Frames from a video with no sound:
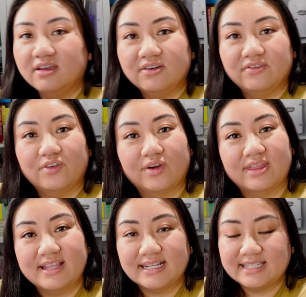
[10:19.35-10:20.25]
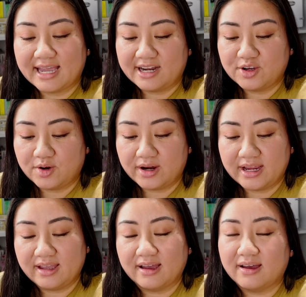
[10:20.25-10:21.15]
For the next
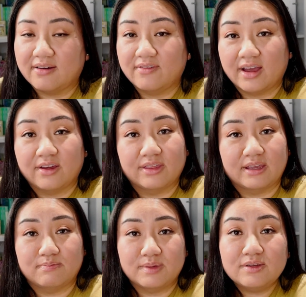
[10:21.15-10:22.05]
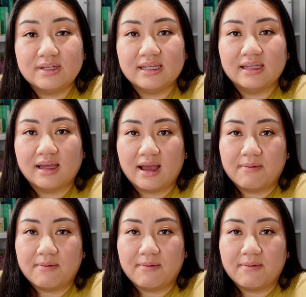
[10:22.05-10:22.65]
category of health and beauty,